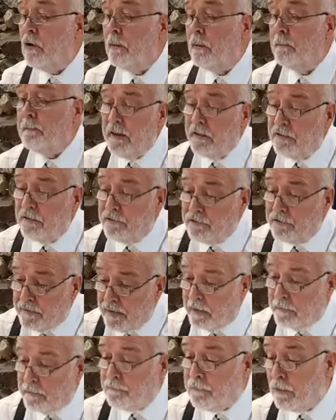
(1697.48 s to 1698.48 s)
to be
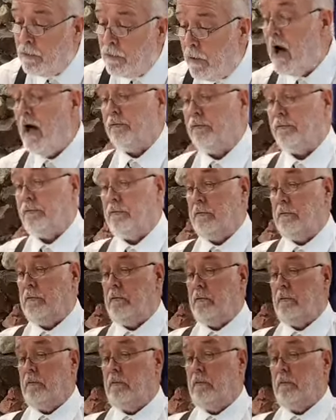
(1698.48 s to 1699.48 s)
sin for us,
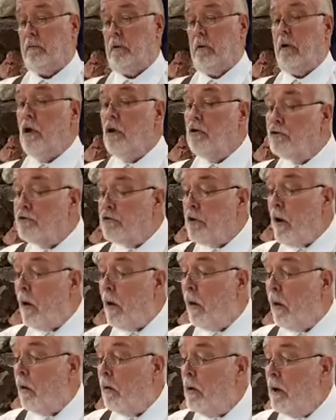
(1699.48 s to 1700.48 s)

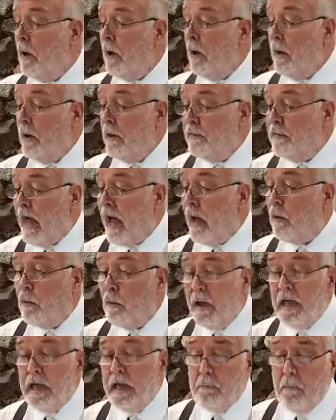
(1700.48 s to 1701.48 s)
so that
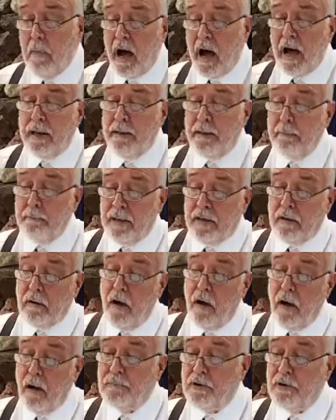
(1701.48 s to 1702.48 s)
we might
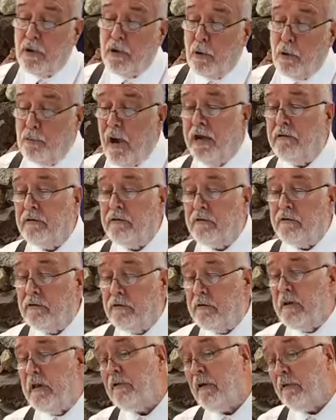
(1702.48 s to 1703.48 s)
become the
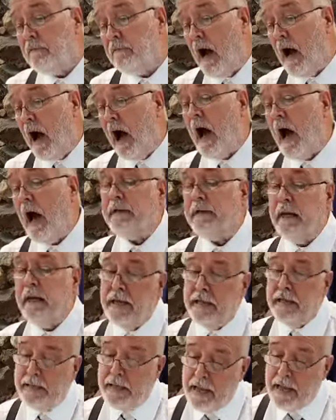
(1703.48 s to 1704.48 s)
righteousness of God
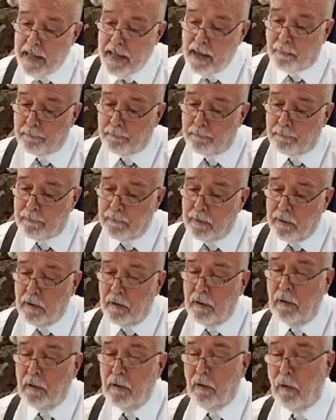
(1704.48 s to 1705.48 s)
in him.
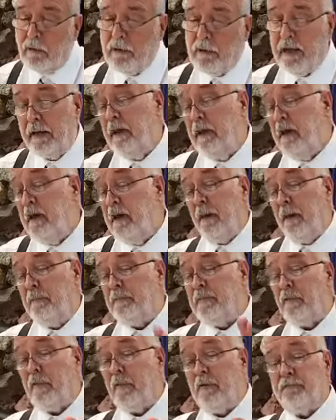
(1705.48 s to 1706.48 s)
Okay, I'm
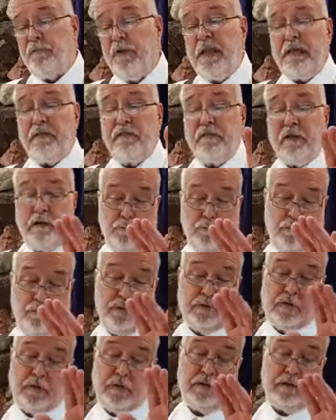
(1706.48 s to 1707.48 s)
just going to finish it
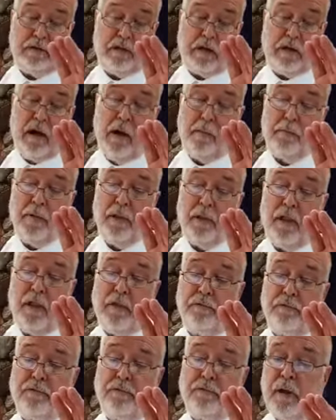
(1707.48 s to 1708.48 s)
with just a couple
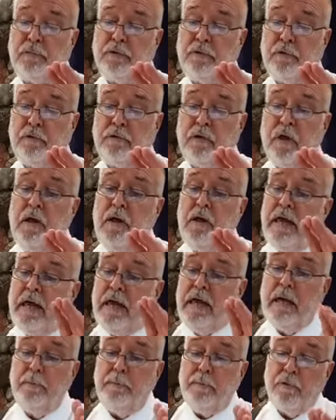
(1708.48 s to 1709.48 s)
other scriptures.
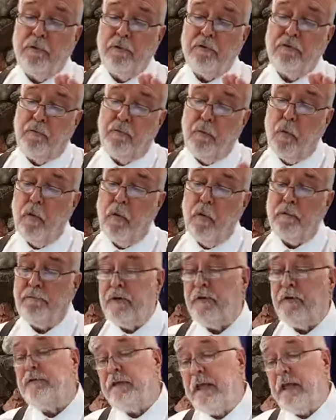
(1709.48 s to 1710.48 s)
Hebrews
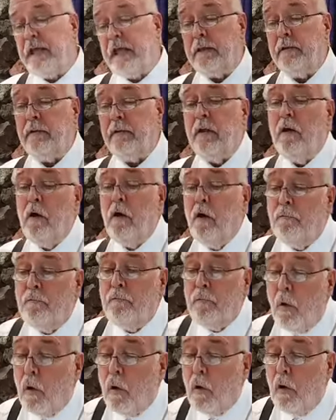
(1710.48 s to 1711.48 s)
4:15,
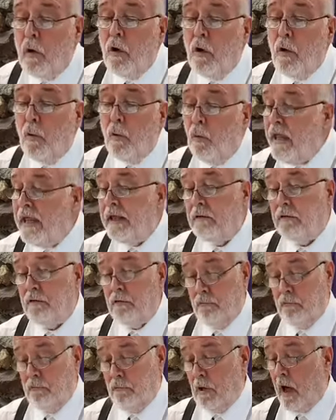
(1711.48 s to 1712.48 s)
for we
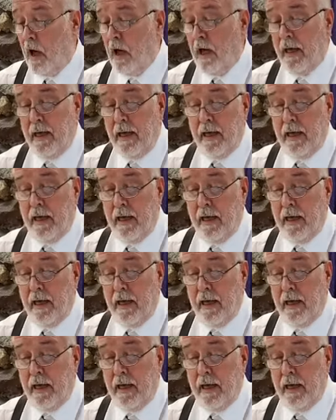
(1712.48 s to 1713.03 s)
do not.